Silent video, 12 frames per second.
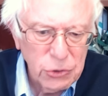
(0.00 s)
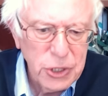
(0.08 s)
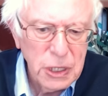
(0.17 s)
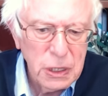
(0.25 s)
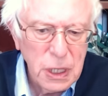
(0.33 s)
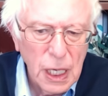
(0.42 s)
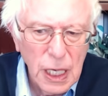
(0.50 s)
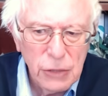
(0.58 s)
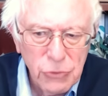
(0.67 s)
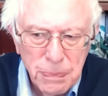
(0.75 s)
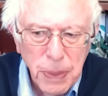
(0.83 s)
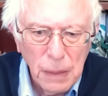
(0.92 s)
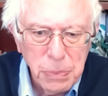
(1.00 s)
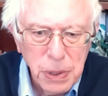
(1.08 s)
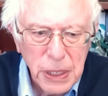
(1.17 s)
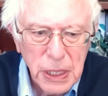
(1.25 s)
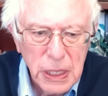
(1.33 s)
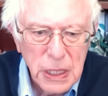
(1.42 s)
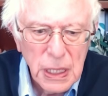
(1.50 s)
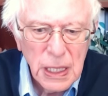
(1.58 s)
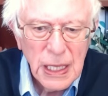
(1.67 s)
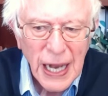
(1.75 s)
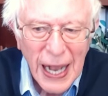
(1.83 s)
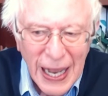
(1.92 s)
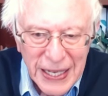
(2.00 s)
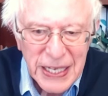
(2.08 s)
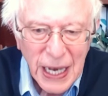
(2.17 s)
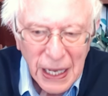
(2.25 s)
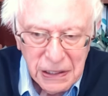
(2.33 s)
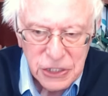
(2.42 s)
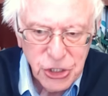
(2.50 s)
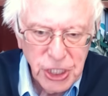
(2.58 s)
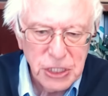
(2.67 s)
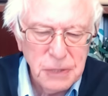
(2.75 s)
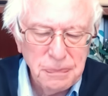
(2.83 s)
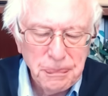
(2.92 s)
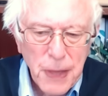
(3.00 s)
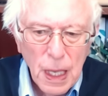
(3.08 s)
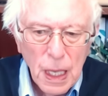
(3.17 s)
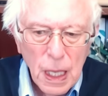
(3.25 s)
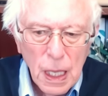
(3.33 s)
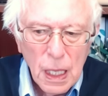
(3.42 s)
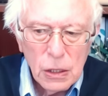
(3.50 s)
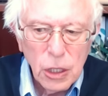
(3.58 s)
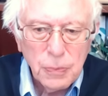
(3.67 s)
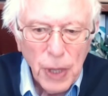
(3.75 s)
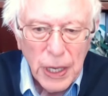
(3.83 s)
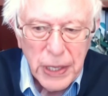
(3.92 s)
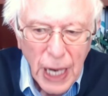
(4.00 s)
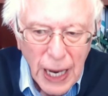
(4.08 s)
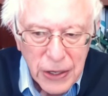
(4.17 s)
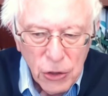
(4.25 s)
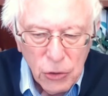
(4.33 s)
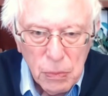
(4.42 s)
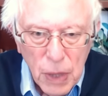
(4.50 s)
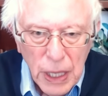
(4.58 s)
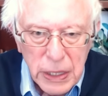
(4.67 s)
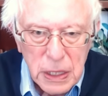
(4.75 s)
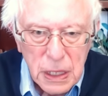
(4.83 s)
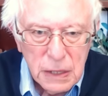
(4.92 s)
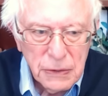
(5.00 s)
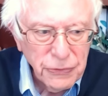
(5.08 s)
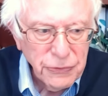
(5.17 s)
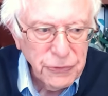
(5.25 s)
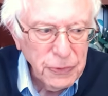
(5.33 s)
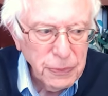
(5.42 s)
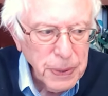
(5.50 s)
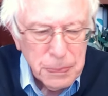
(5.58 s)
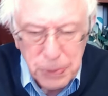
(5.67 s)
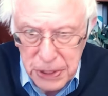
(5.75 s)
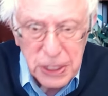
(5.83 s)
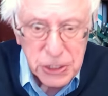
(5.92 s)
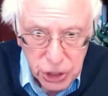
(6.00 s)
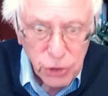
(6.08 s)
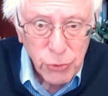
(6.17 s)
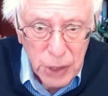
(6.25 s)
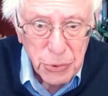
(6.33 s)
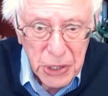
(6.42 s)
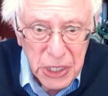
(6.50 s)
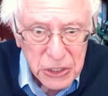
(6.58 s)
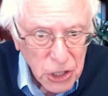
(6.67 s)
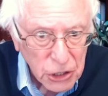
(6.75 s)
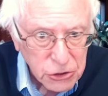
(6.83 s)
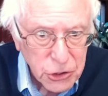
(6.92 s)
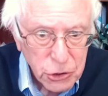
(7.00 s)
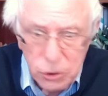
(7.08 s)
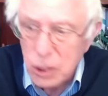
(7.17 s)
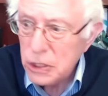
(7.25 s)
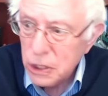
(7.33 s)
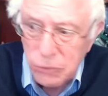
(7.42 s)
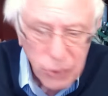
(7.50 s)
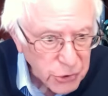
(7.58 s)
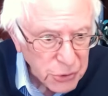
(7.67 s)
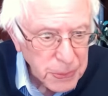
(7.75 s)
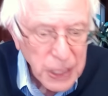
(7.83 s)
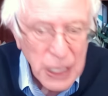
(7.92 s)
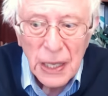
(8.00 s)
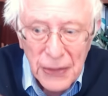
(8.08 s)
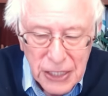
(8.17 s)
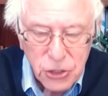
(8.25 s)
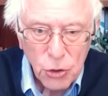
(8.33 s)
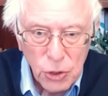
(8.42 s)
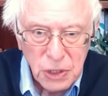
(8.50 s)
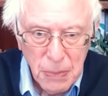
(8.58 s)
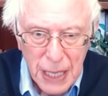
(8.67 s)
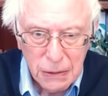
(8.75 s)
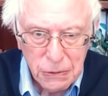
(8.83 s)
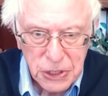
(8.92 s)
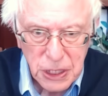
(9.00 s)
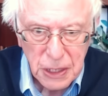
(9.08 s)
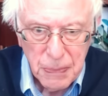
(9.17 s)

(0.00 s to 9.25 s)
the entire Republican ideology is. Look, Brian, I don't mind if people disagree with each other, you disagree with me. That's called democracy.